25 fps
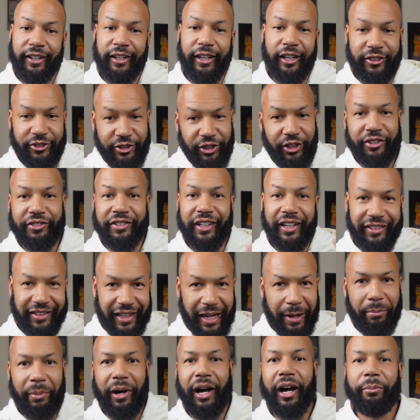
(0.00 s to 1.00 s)
it's going to take
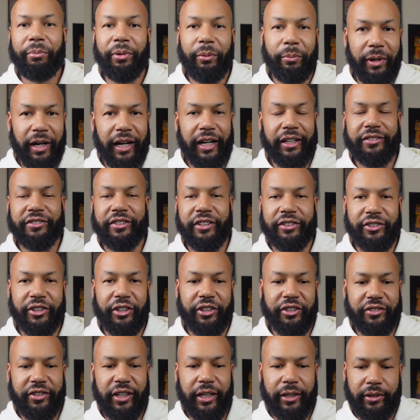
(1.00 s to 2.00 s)
that Mamba mindset. It's
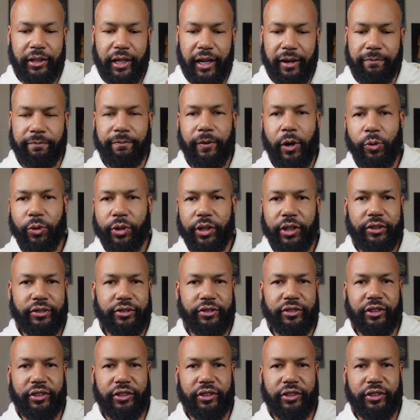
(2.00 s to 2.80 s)
going to take that focus.